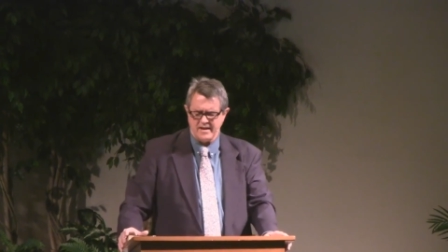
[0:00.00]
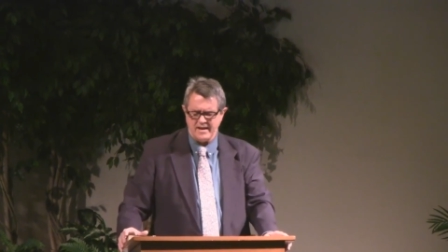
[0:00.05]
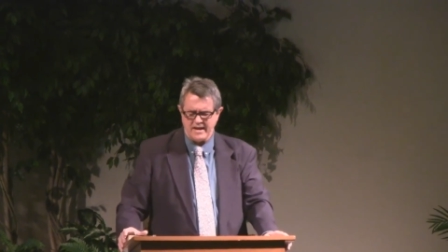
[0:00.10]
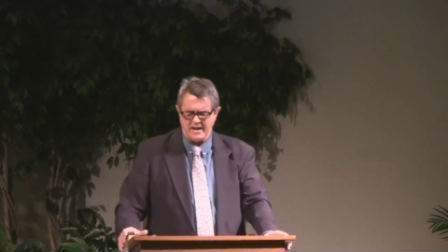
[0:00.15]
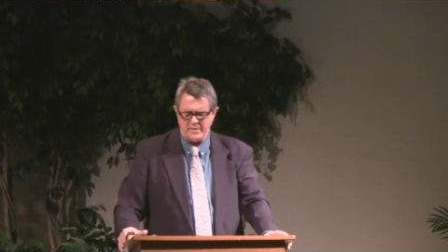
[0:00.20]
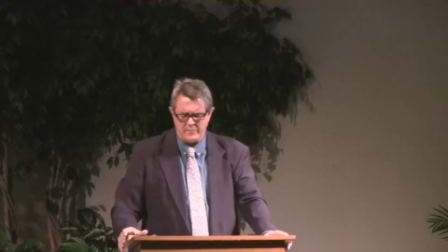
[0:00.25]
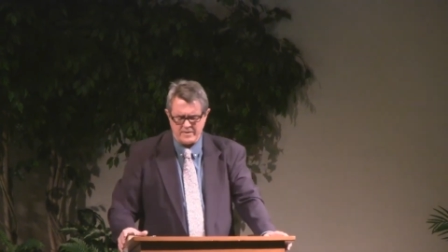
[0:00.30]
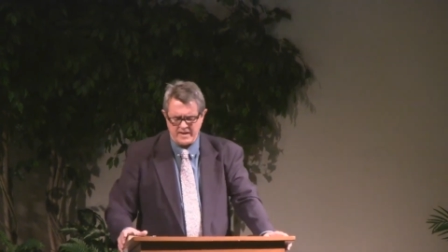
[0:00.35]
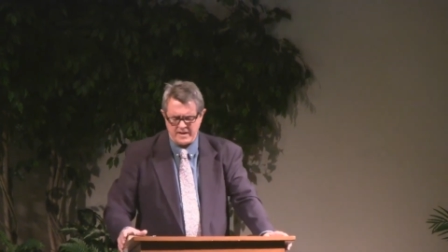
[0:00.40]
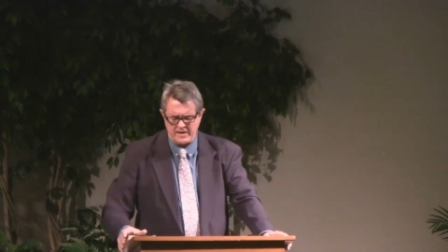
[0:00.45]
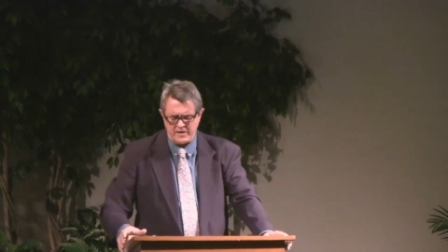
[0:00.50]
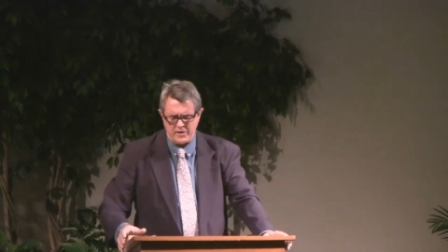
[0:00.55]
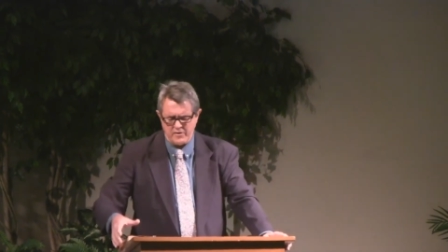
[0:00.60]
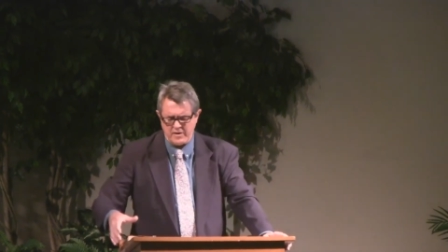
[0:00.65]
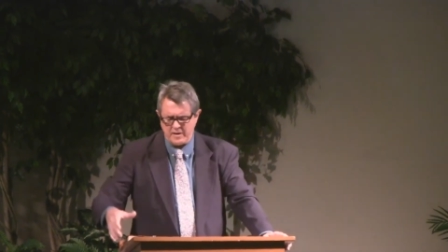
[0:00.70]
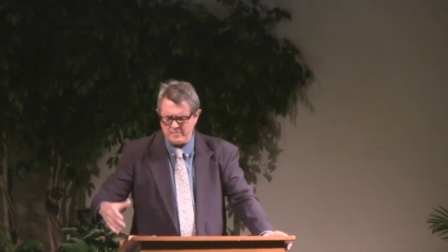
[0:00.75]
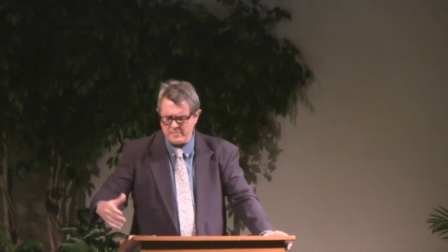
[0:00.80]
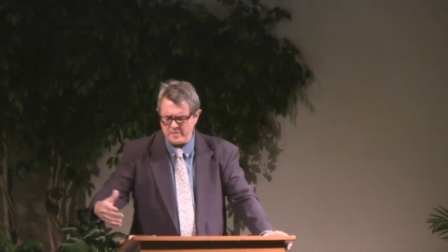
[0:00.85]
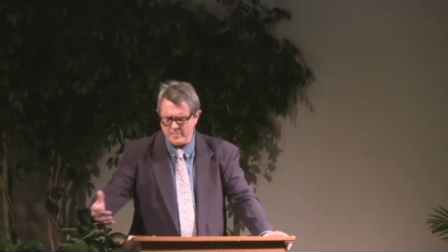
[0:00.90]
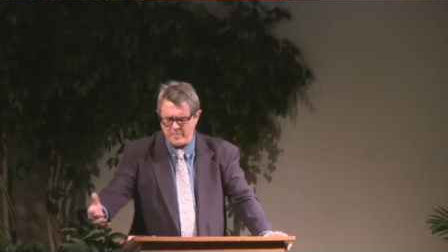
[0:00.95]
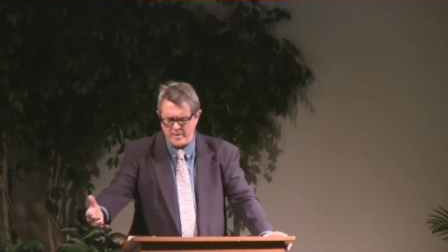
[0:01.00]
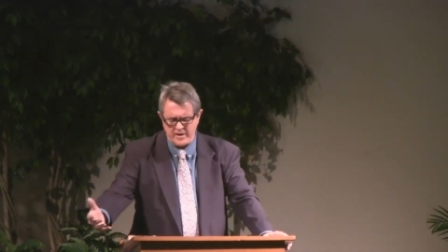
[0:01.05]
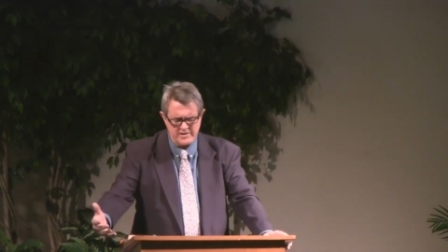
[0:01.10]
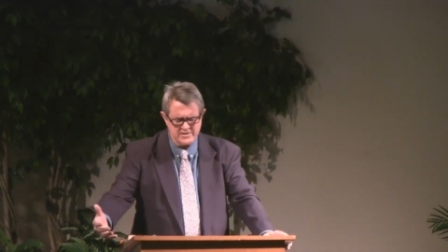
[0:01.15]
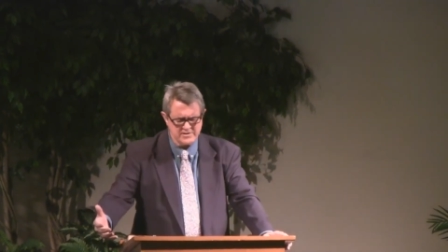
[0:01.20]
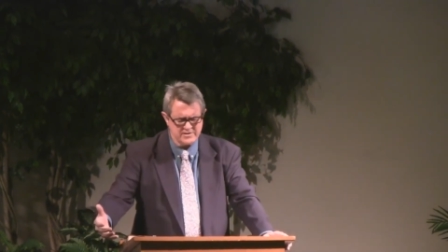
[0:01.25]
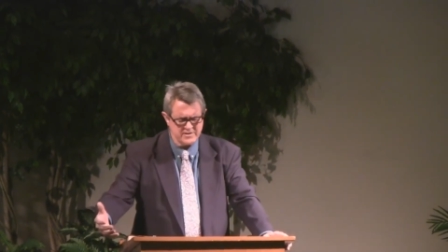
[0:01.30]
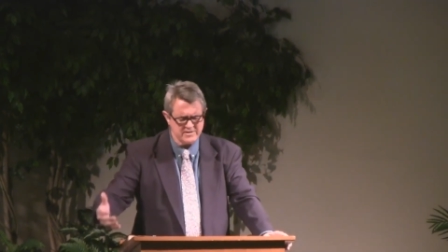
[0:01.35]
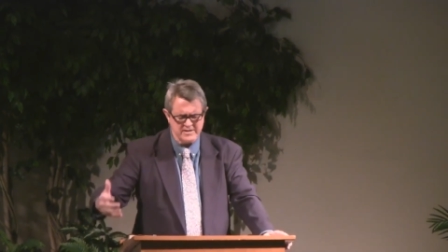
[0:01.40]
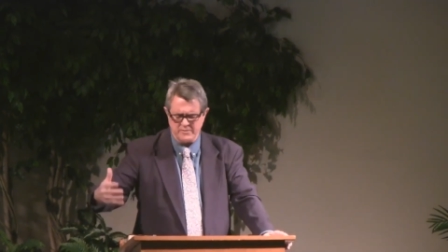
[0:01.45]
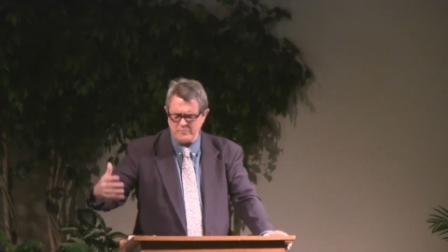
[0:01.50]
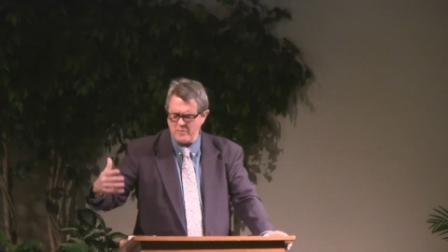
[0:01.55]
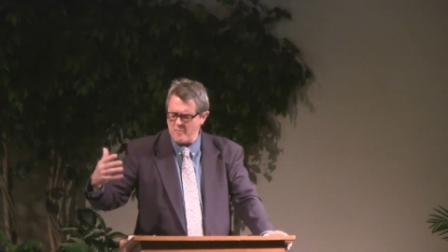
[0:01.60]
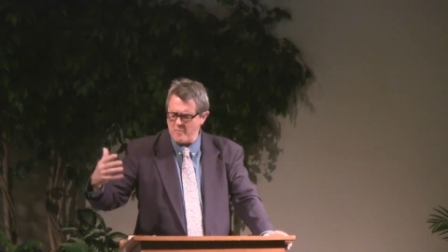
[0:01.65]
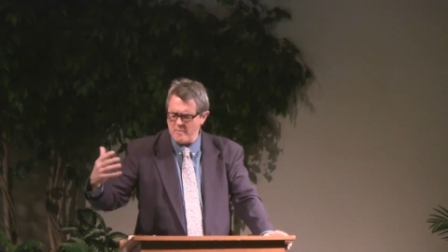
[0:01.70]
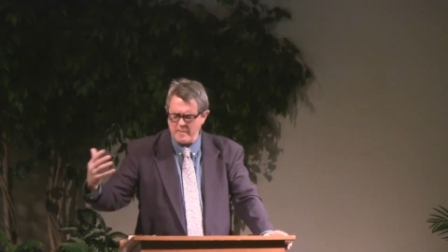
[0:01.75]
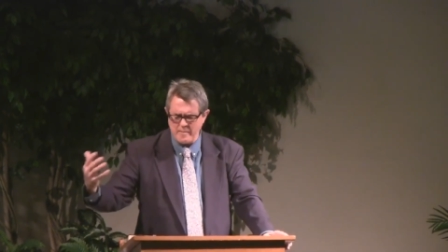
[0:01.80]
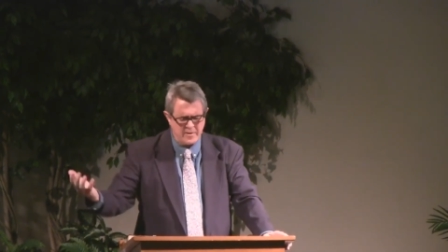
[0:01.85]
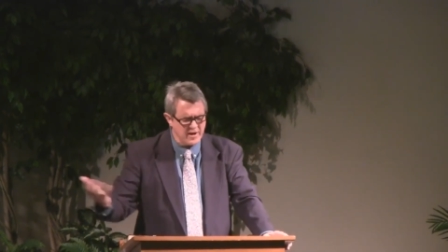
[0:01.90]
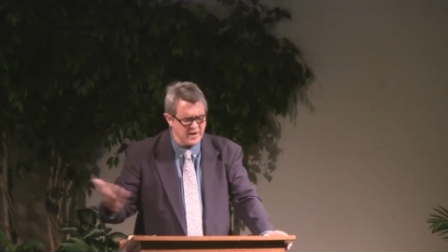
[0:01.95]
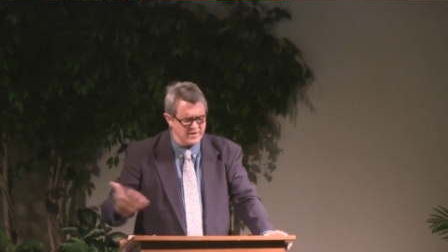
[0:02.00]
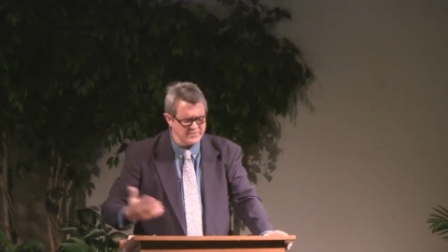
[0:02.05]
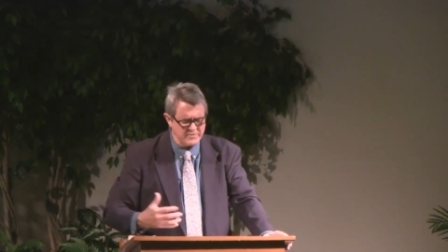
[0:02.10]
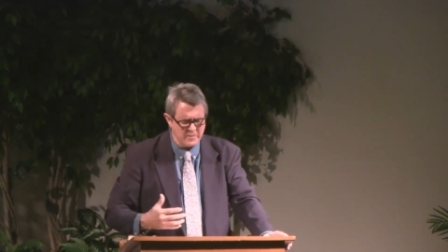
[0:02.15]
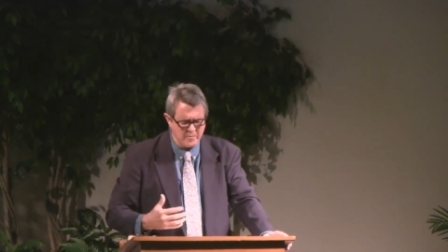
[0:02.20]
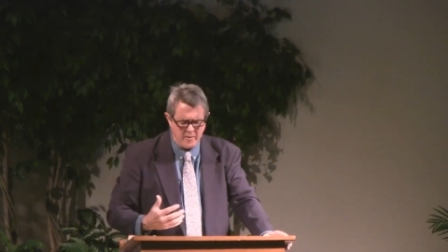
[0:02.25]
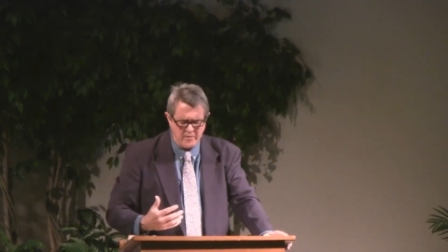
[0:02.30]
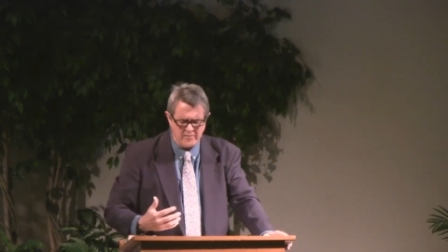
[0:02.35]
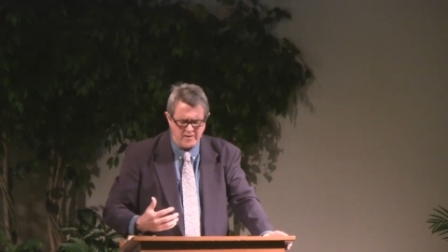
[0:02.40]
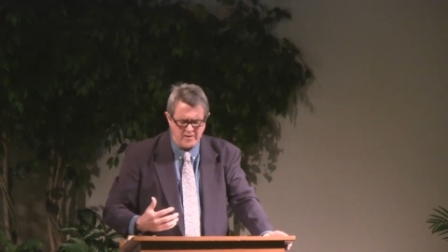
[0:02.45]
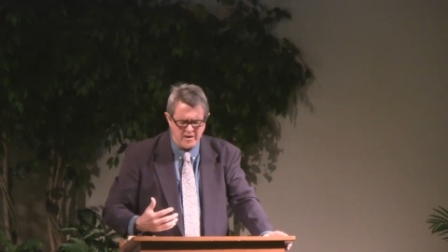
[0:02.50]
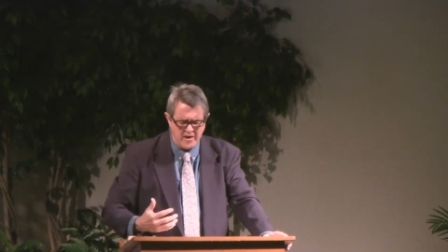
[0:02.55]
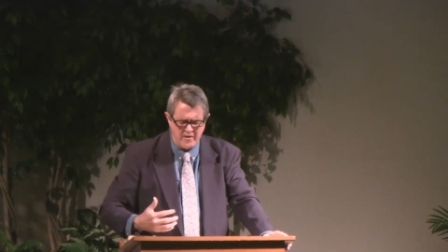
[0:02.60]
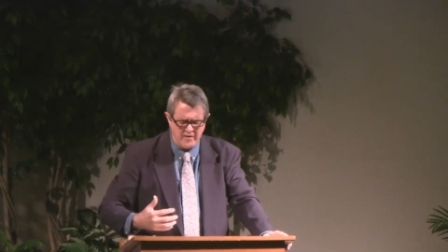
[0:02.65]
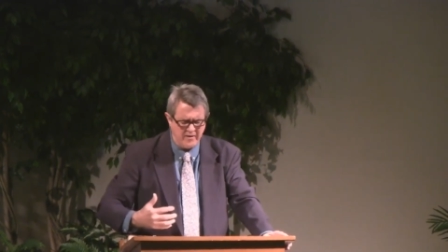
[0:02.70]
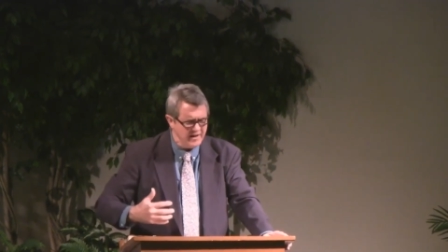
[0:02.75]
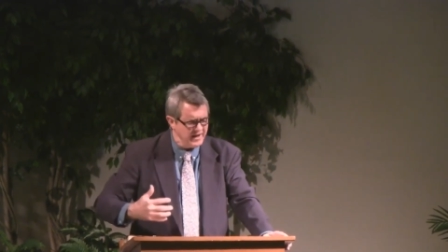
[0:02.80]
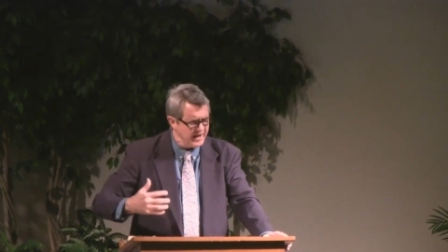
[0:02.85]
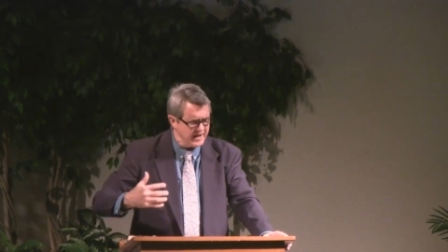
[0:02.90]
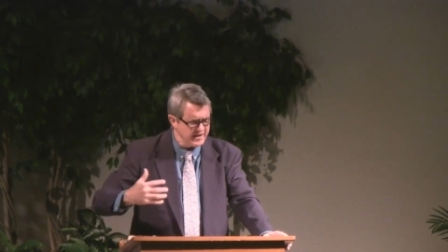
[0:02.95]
And when they do come to punish us, it won't be because we broke law,